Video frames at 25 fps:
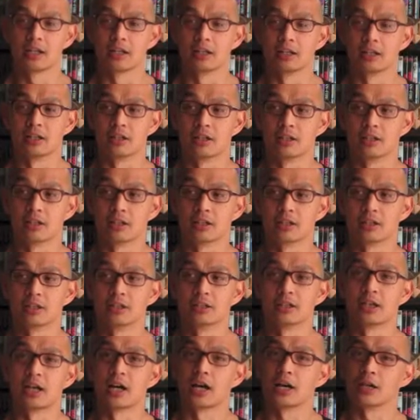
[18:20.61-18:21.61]

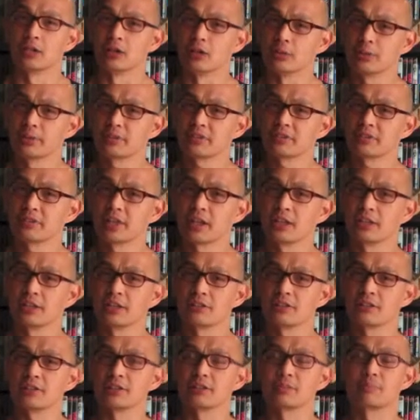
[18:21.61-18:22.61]
I always say
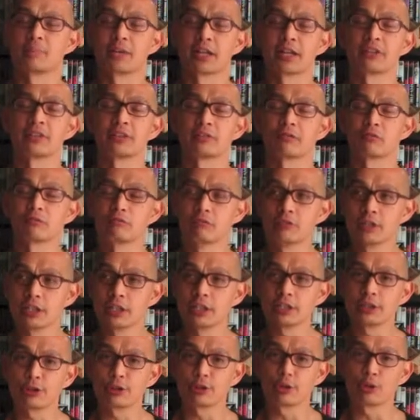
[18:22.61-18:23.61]
this, it's because it's
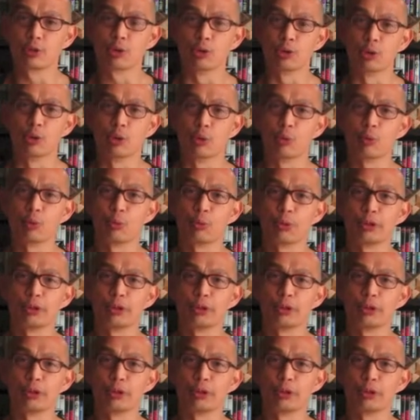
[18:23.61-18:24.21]
really true.